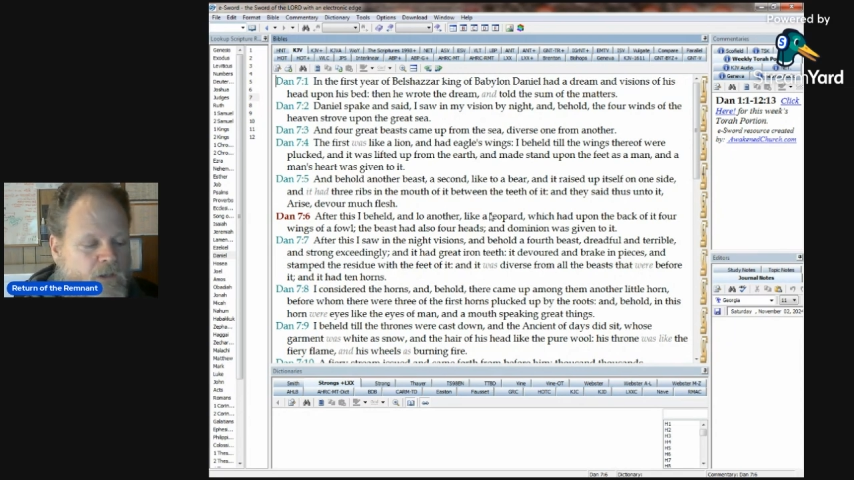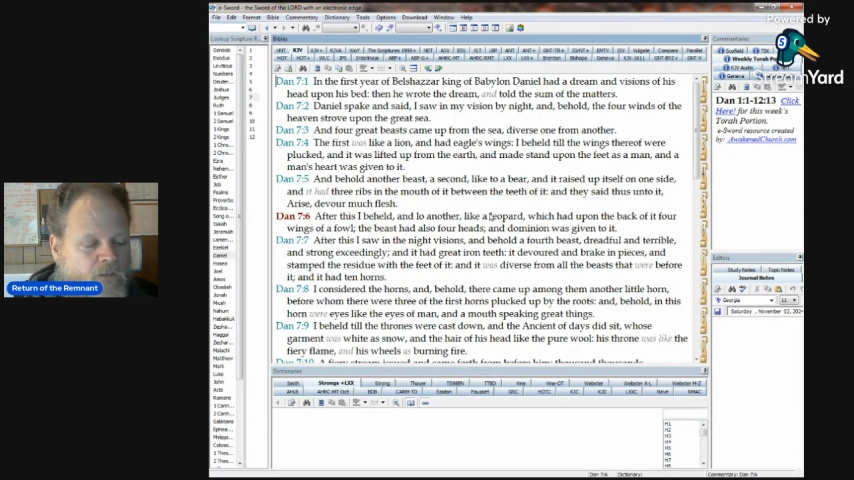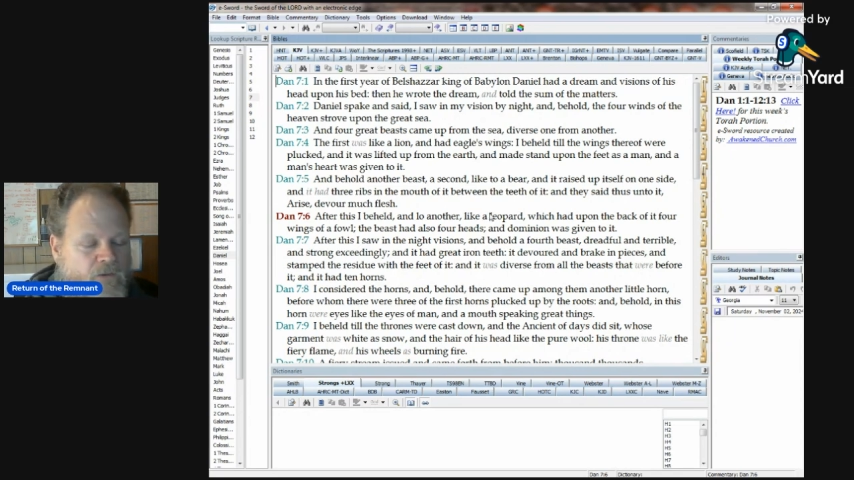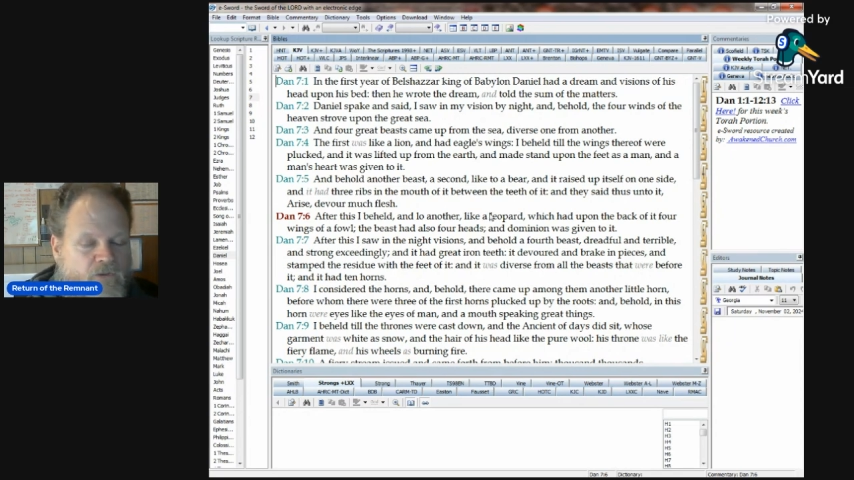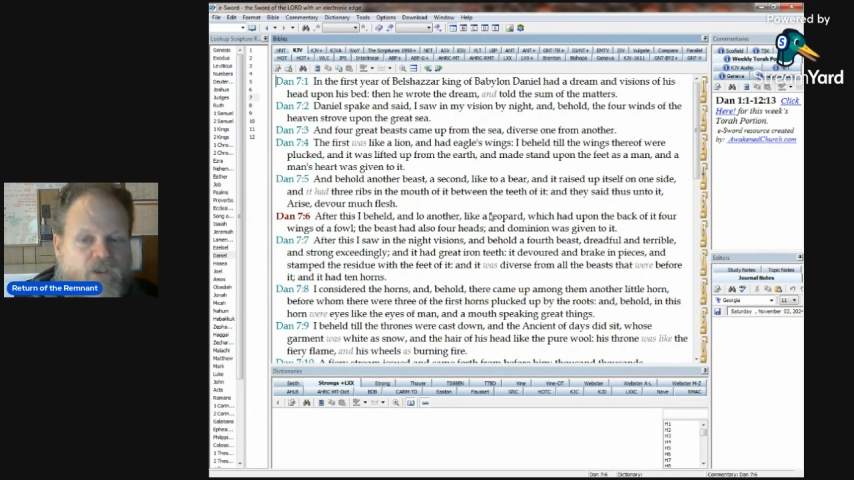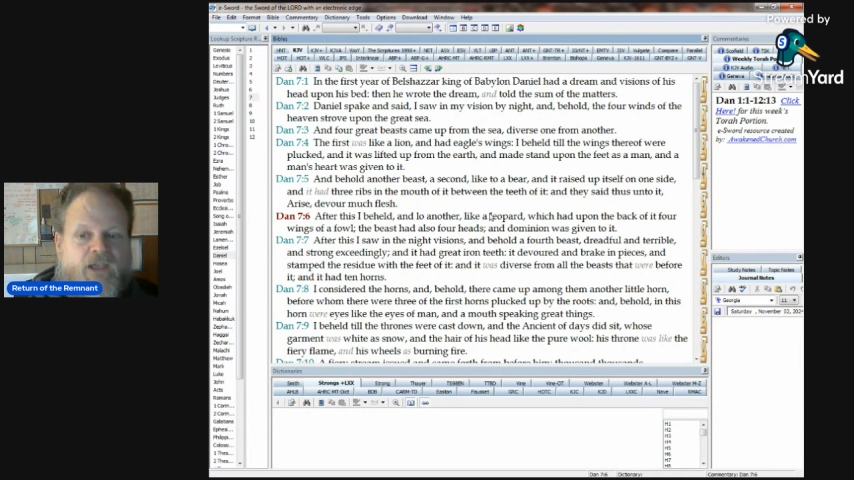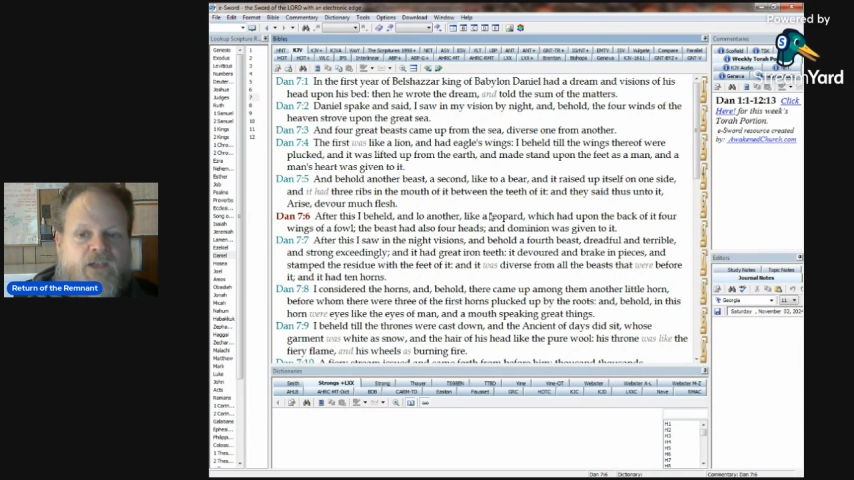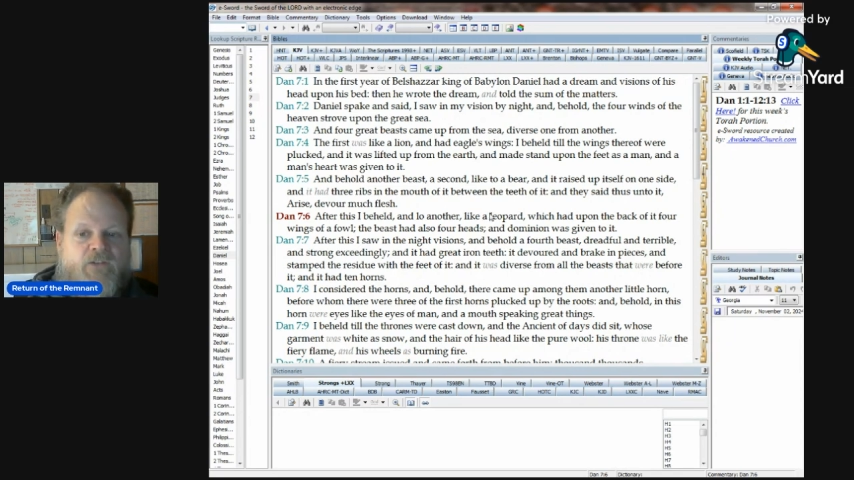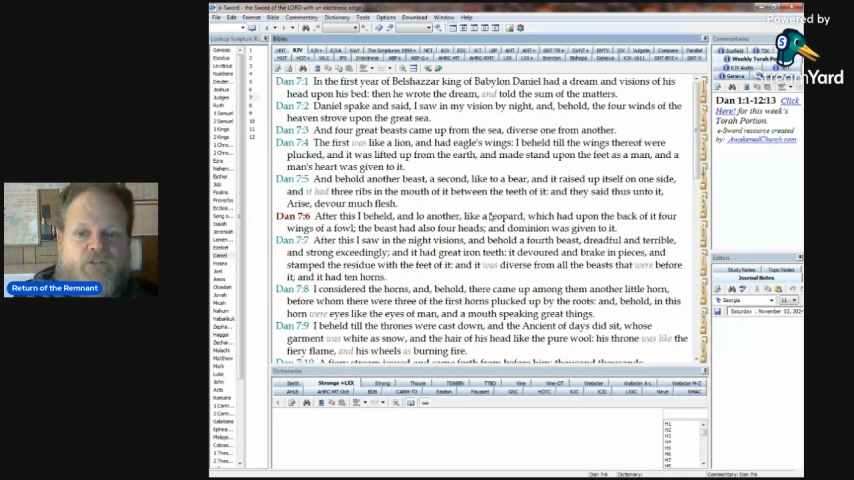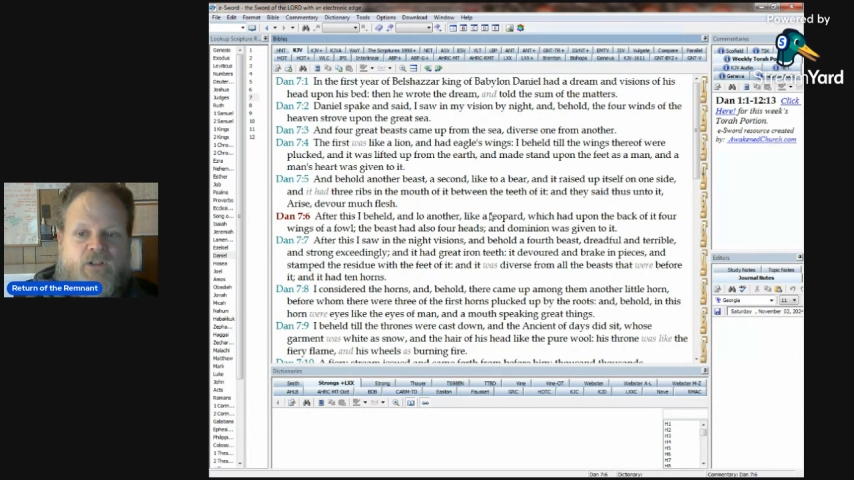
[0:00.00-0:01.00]
this
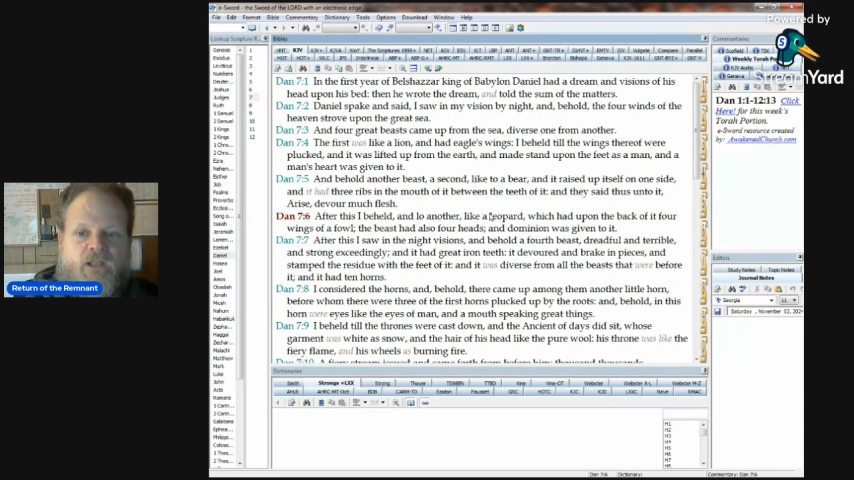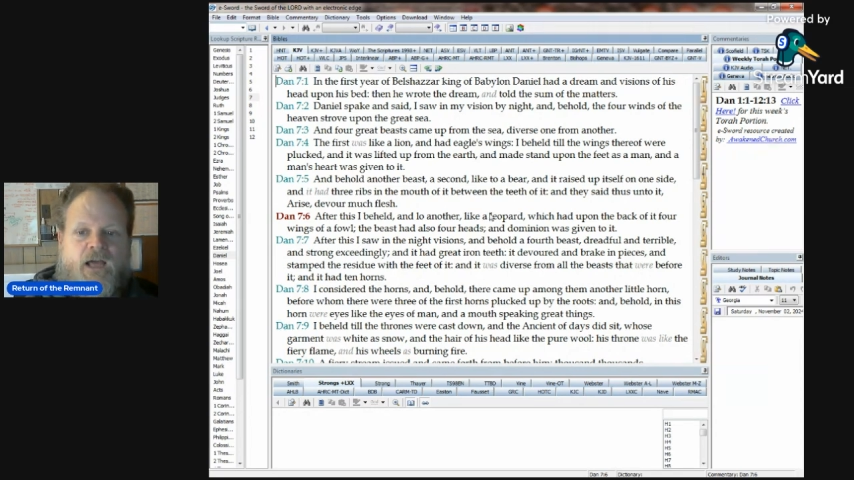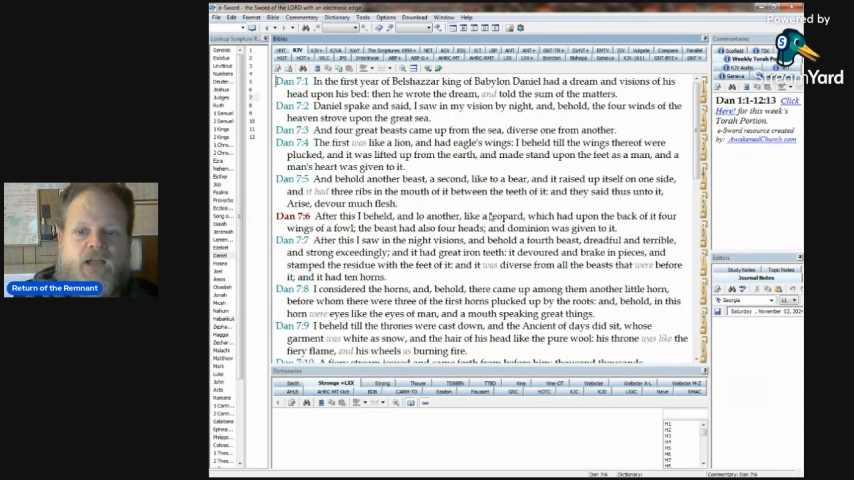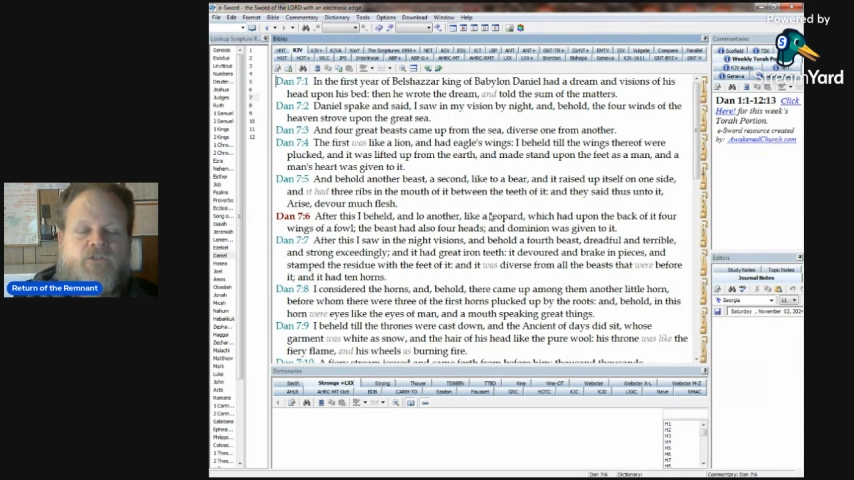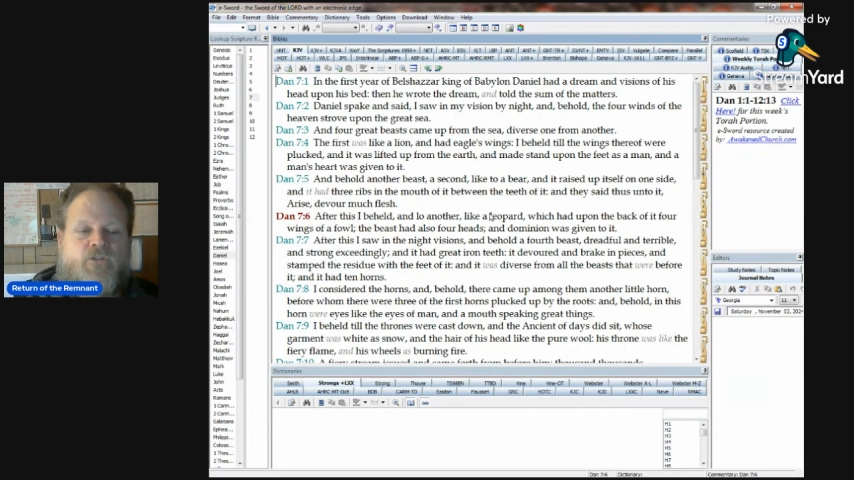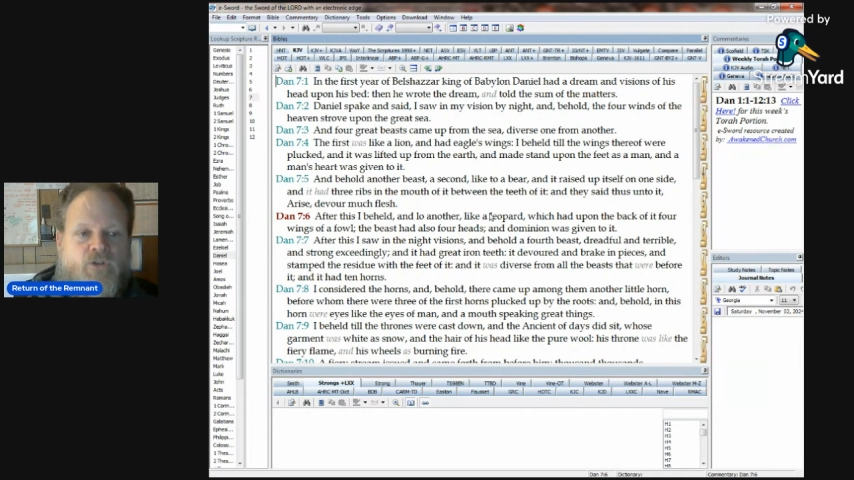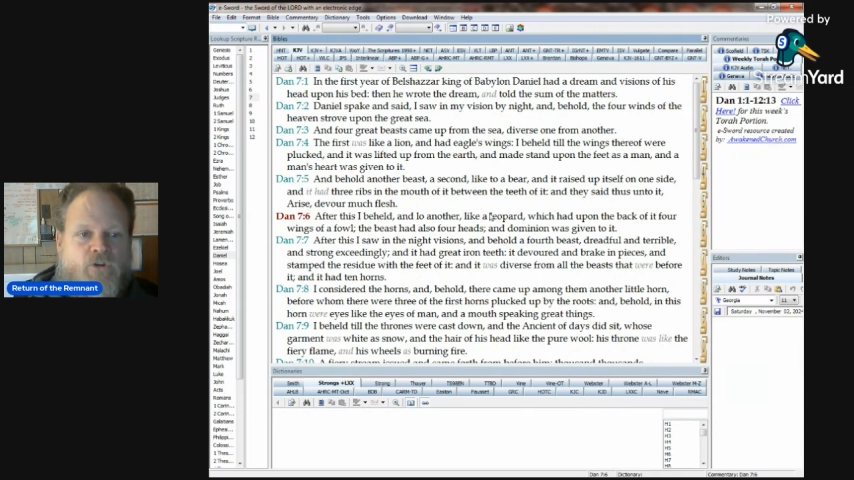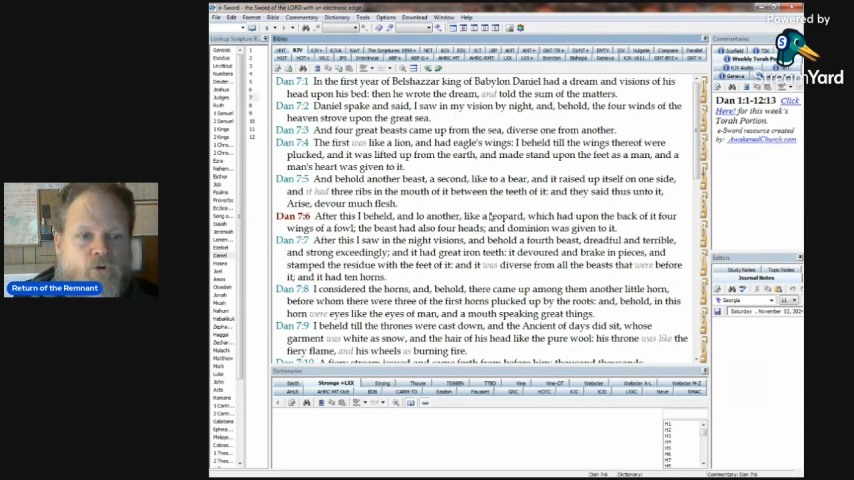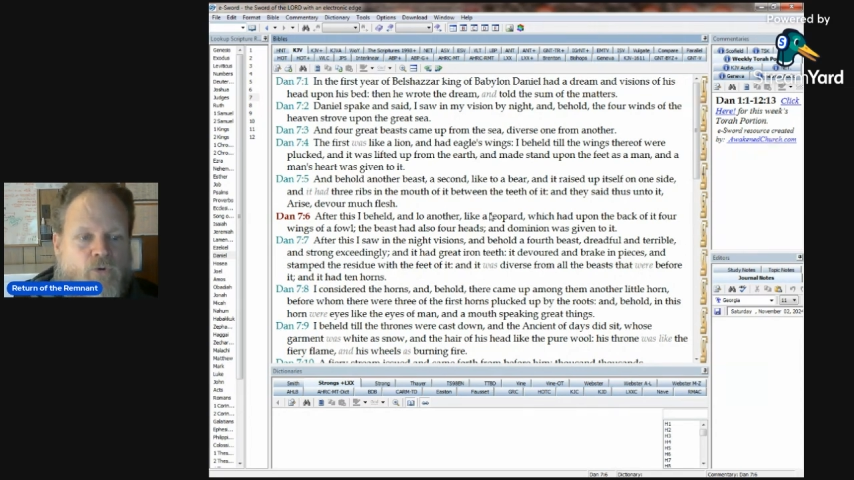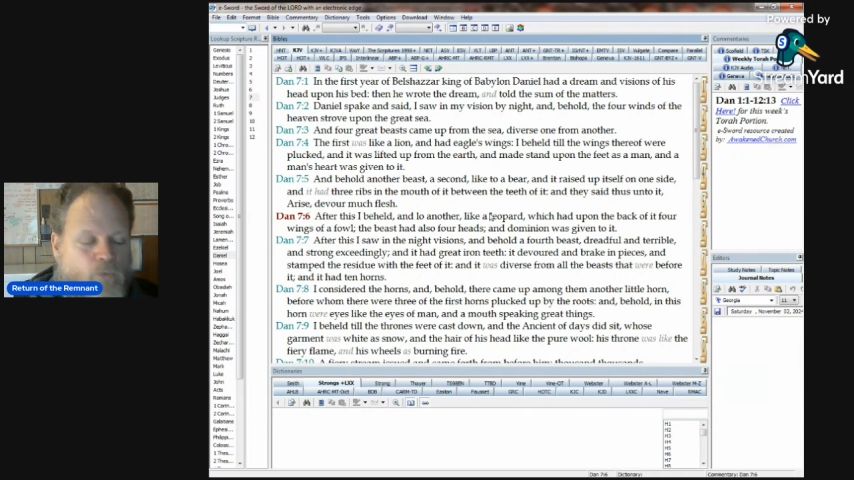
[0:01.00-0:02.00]
has a lot to do with